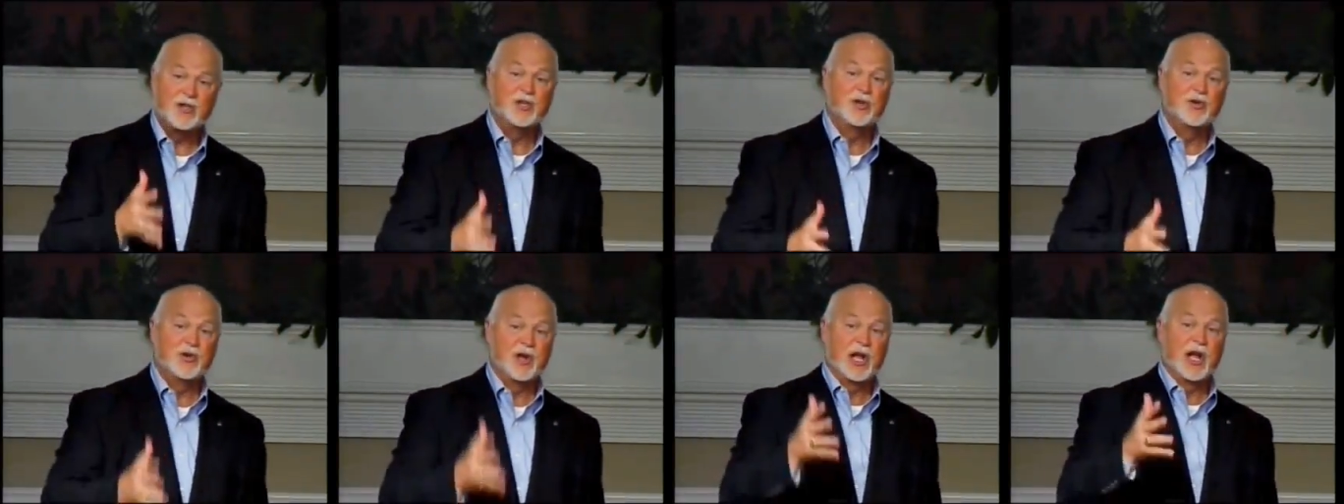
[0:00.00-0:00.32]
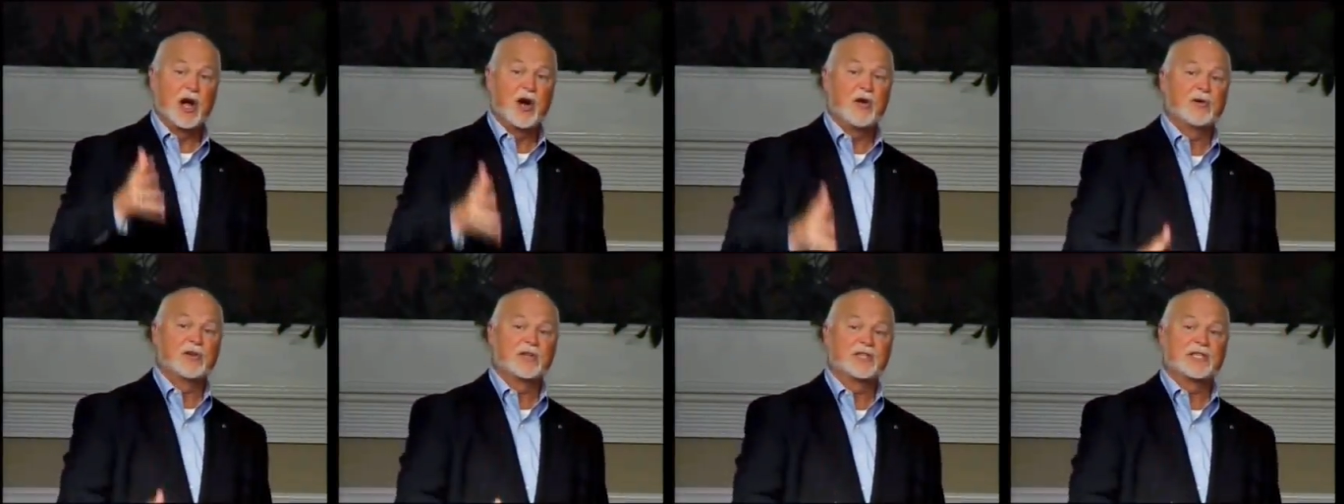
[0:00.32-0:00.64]
you to
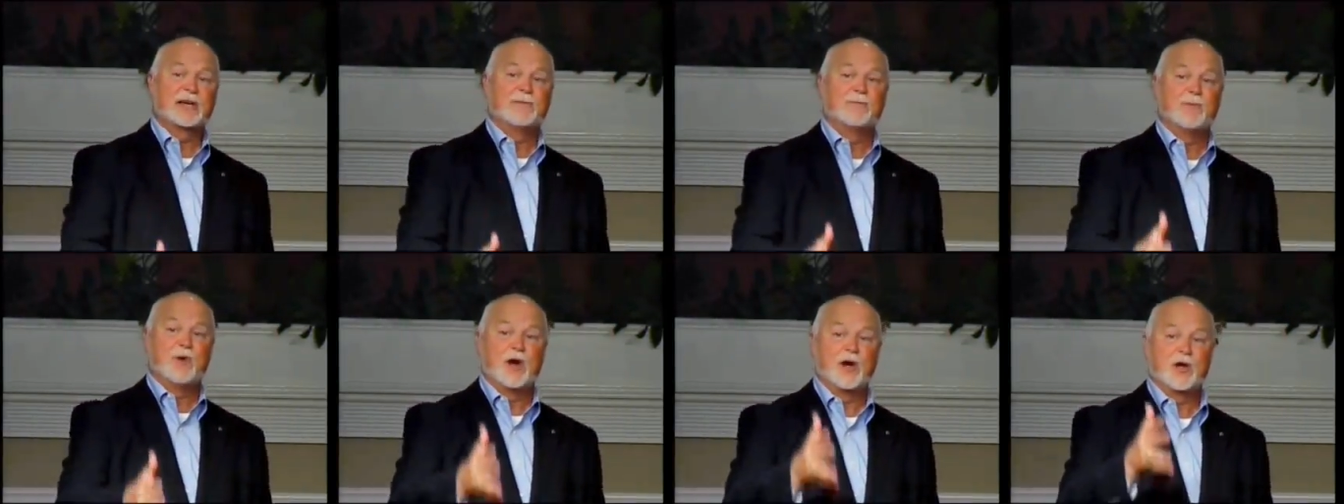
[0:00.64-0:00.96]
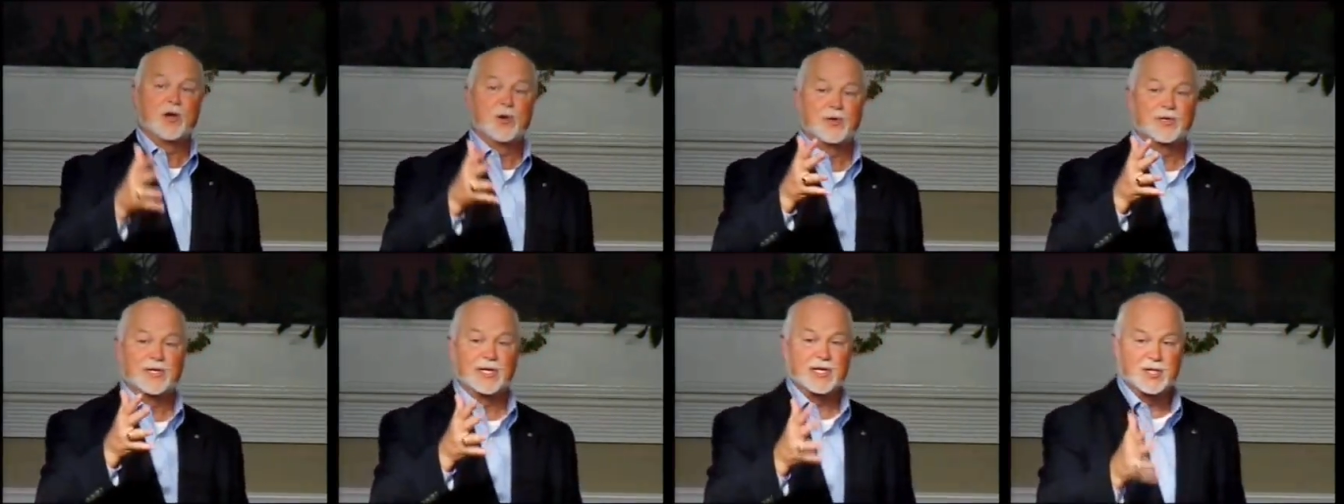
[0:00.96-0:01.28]
go to someone
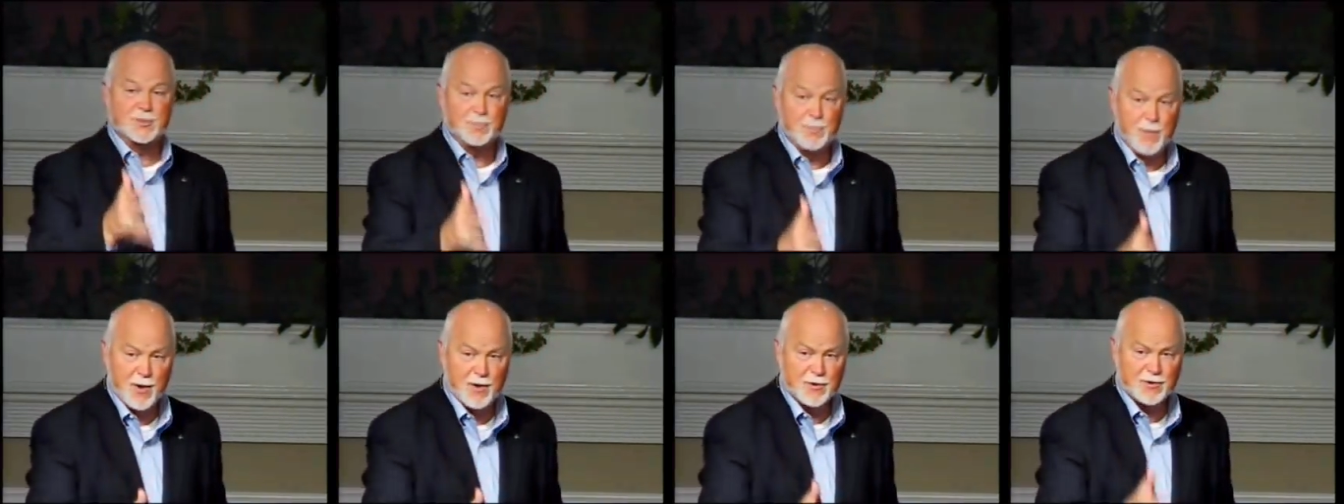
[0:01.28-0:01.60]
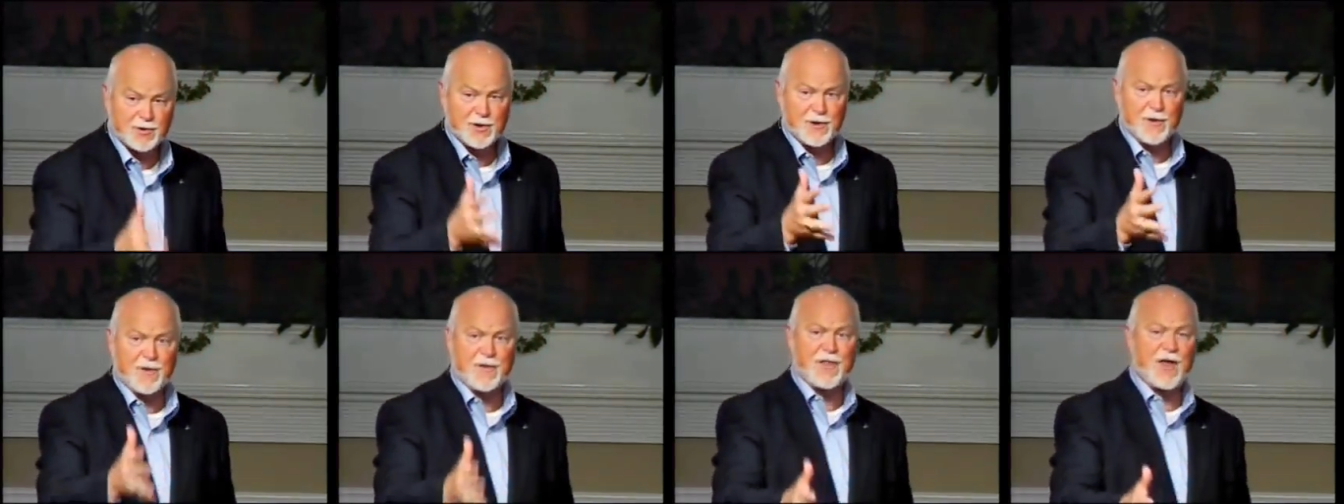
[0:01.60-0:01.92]
who is in
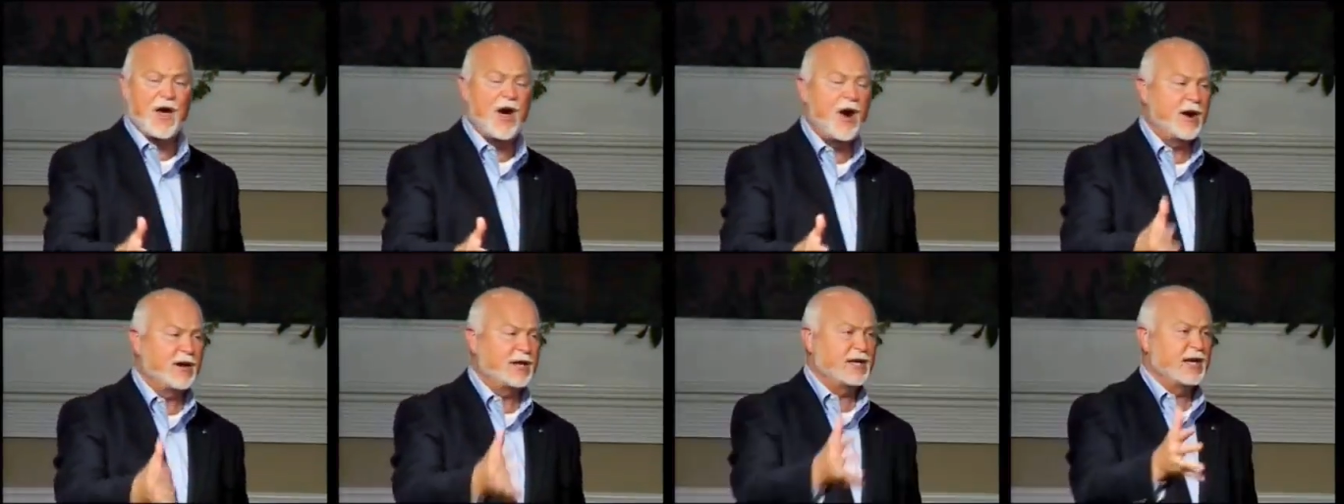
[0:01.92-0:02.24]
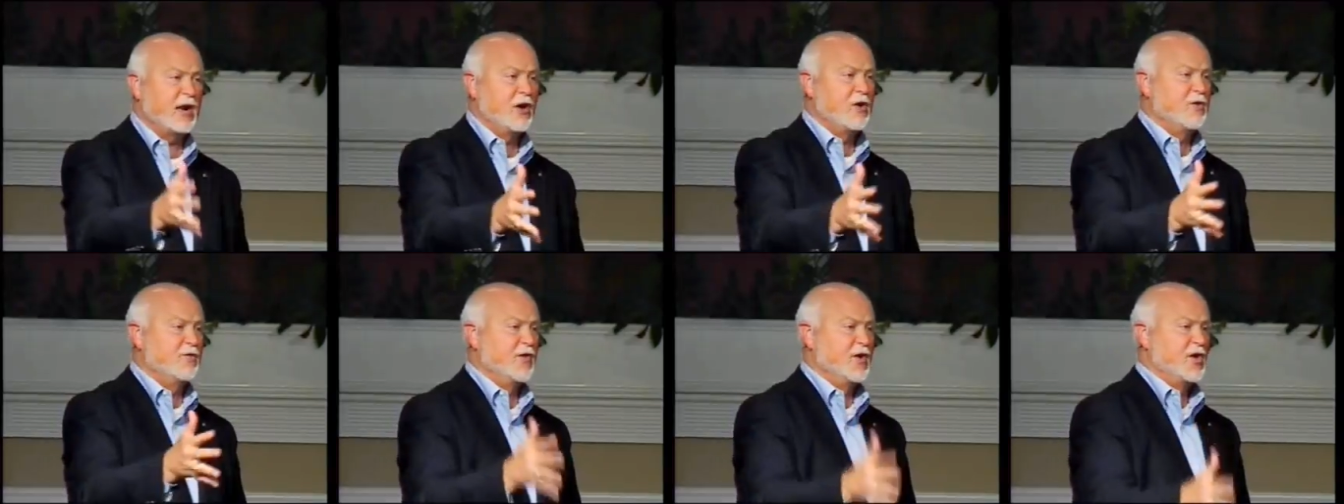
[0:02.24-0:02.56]
spiritual authority
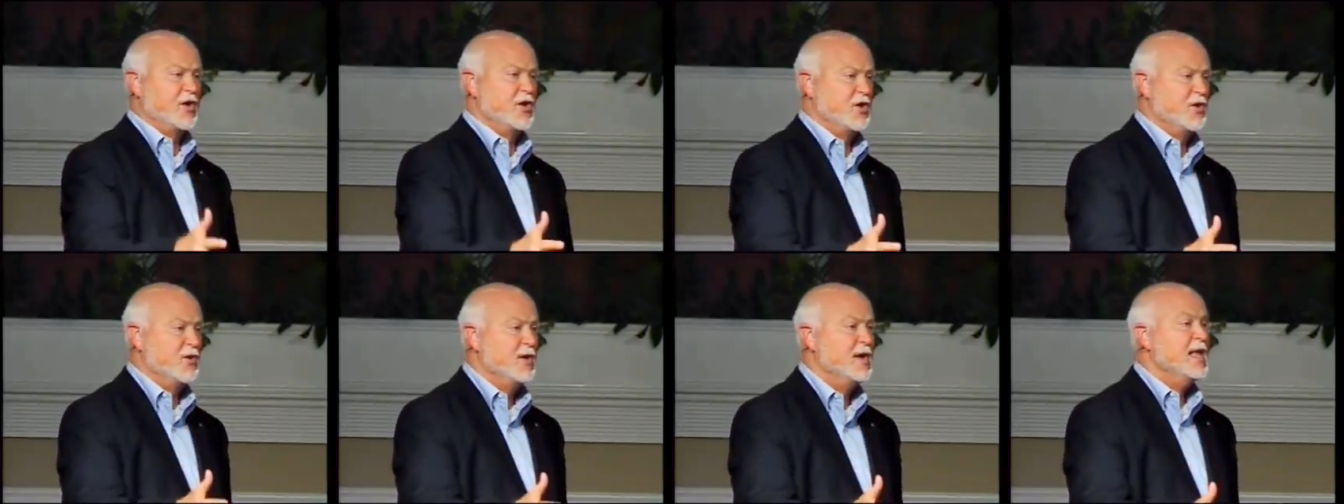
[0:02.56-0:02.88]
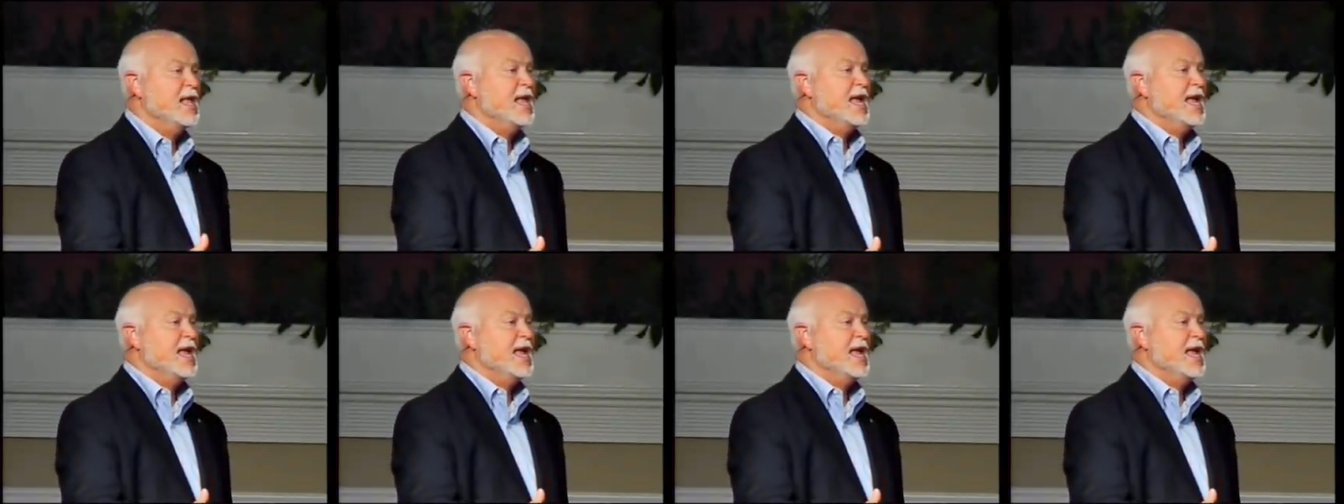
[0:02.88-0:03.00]
over you